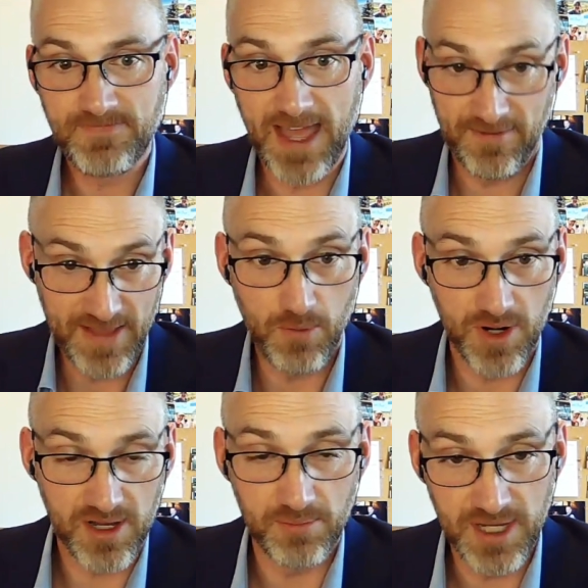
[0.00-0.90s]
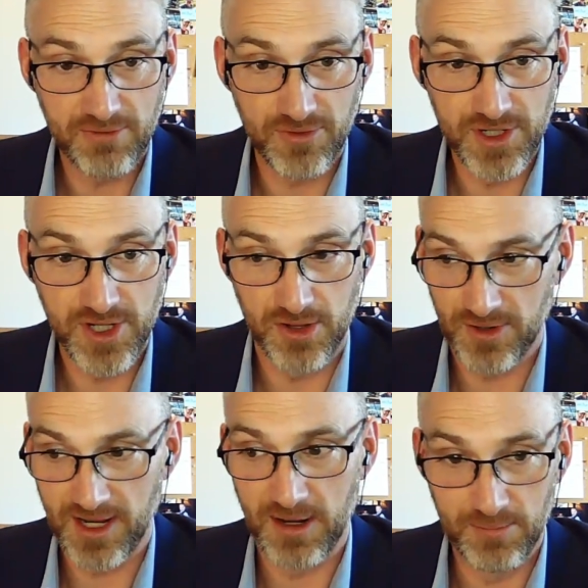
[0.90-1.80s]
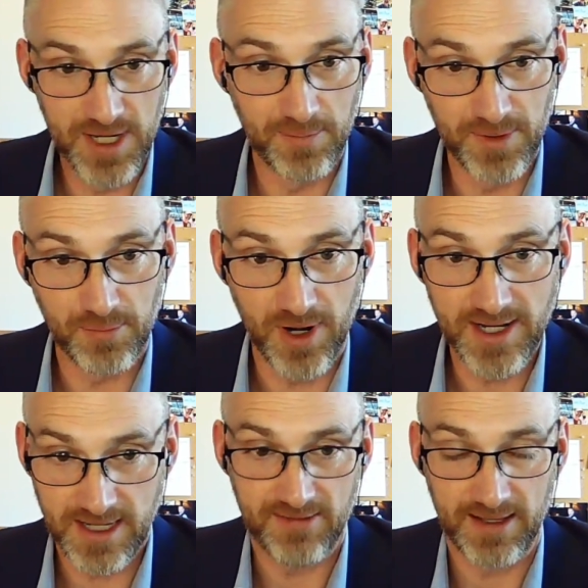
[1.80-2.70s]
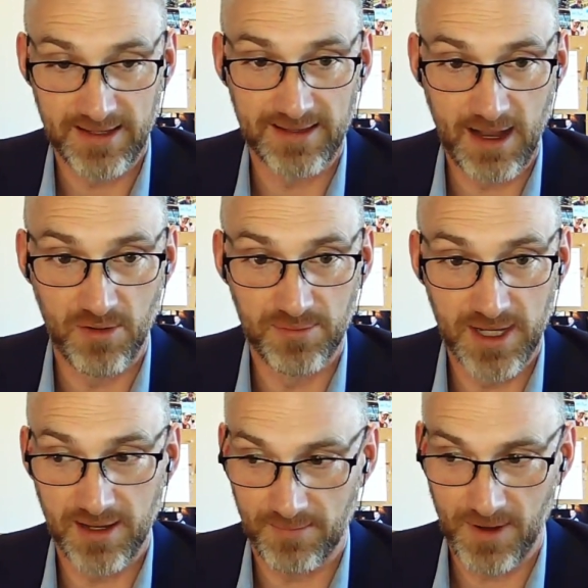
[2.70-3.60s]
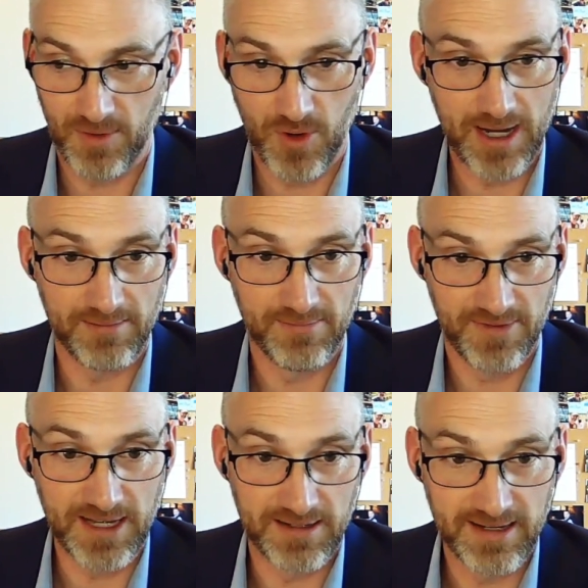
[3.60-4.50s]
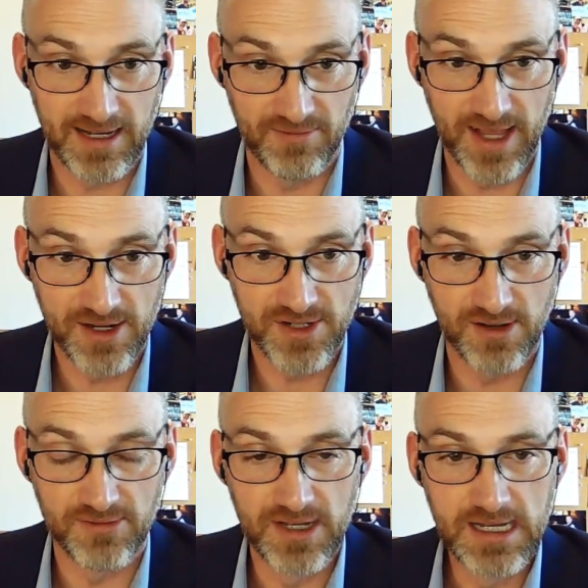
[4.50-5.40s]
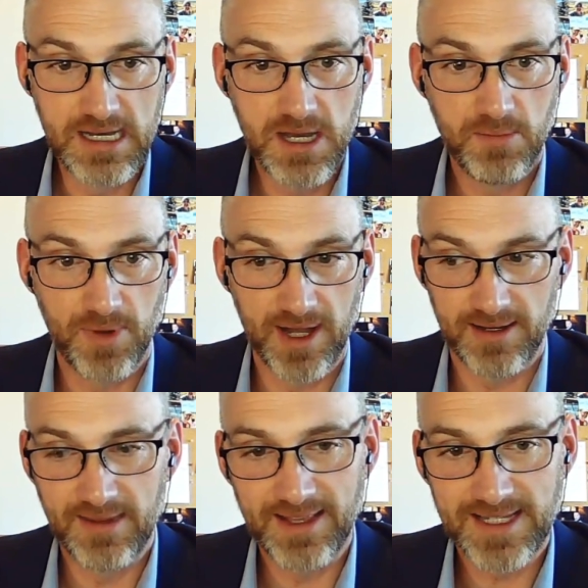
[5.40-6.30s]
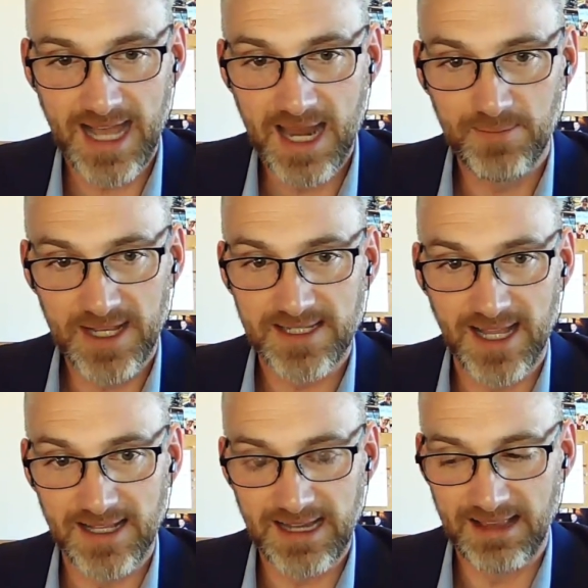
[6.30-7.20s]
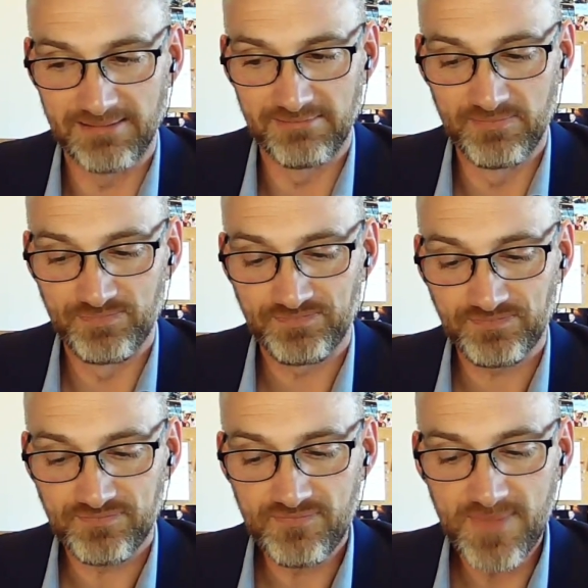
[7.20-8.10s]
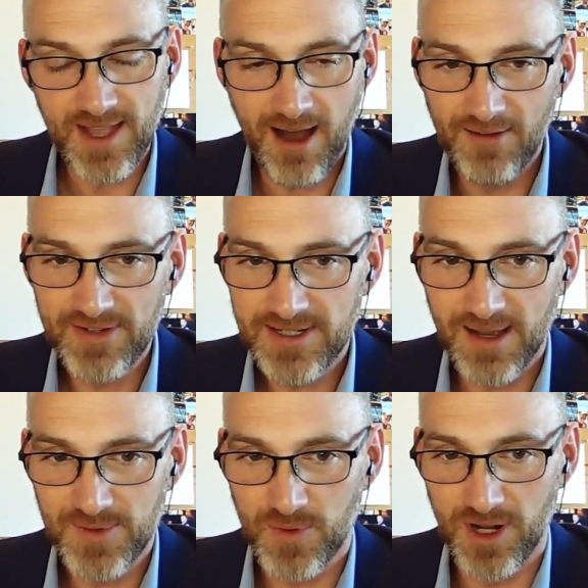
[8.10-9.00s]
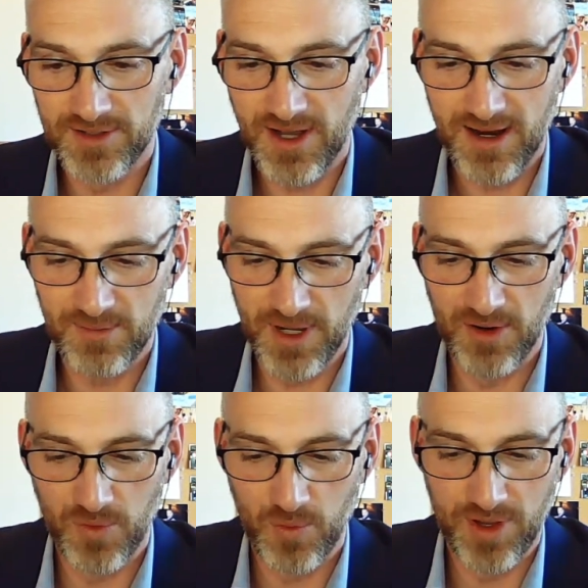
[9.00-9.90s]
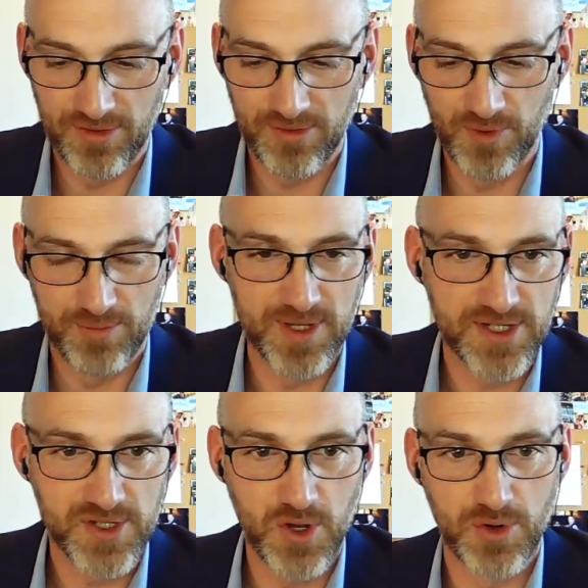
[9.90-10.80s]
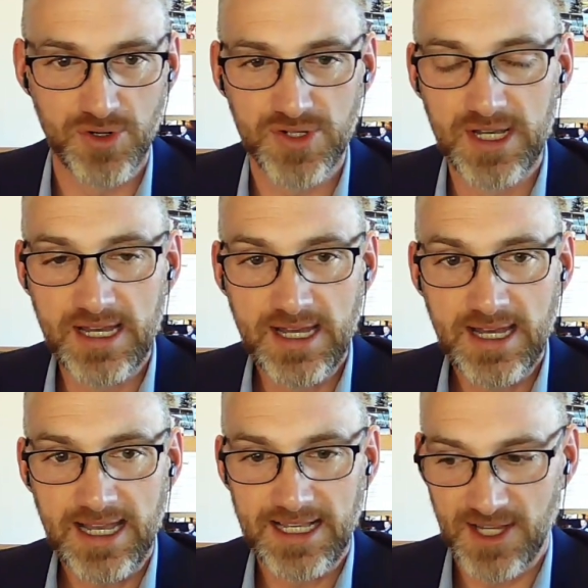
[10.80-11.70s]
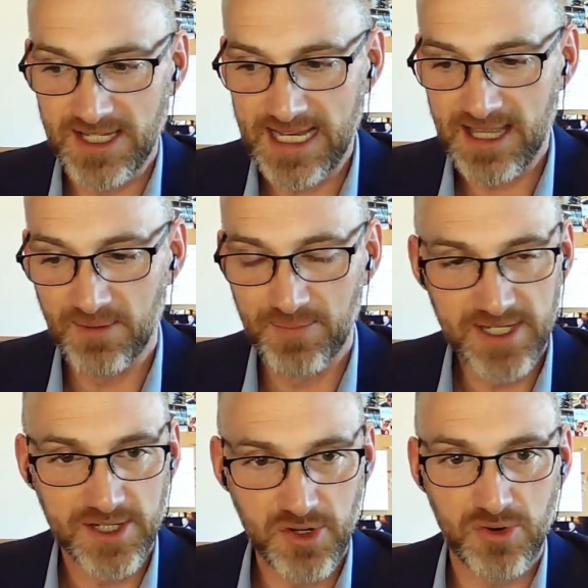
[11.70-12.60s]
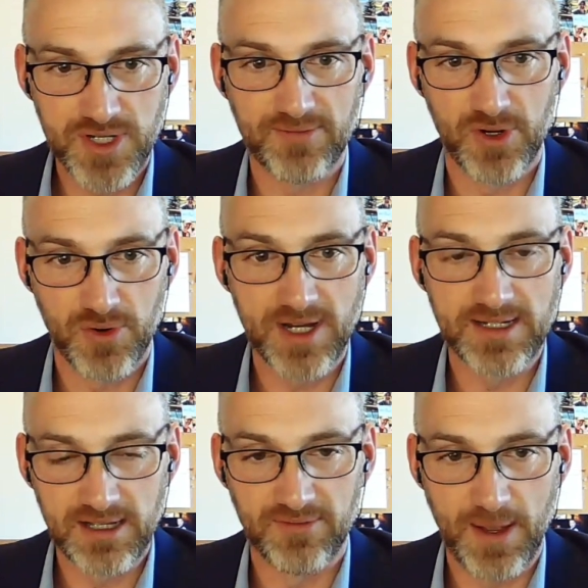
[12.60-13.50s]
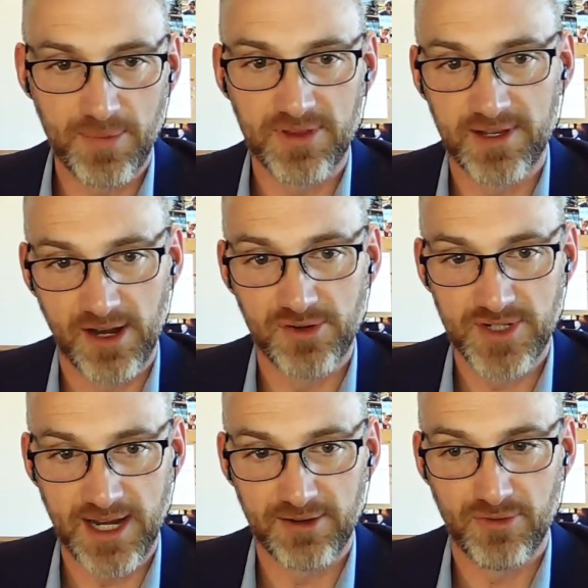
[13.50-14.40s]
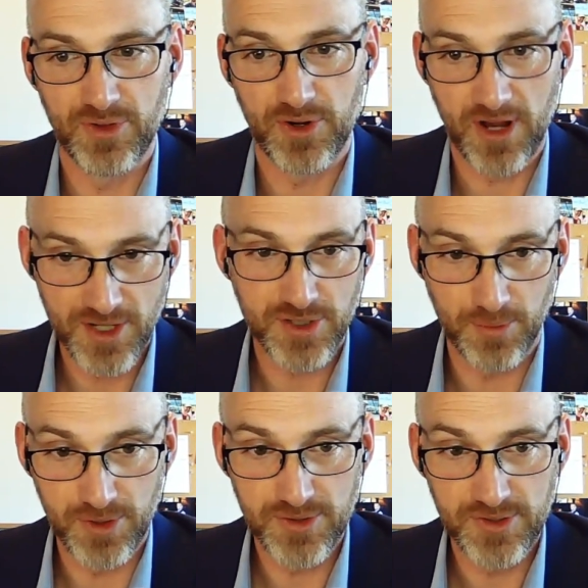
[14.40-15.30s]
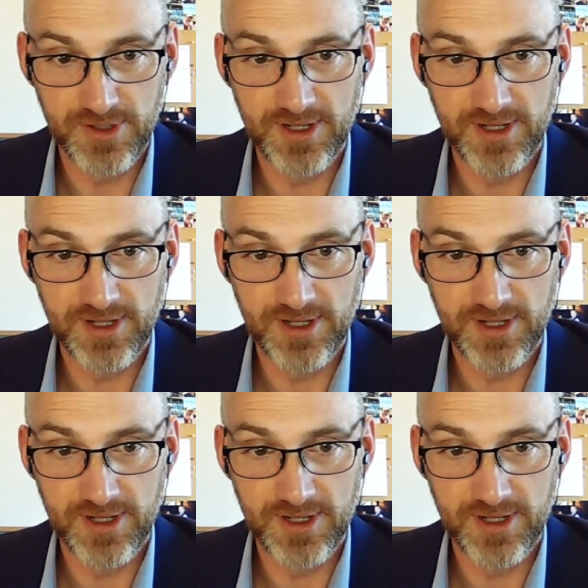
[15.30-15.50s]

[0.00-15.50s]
And if they want to compete for each other and kind of bid up the price, I think that would be a great thing to take advantage of. But it's got to make sense. And oftentimes what I'll talk about with business owners is I'll say that business owners have a great deal of empathy and understanding for their customers,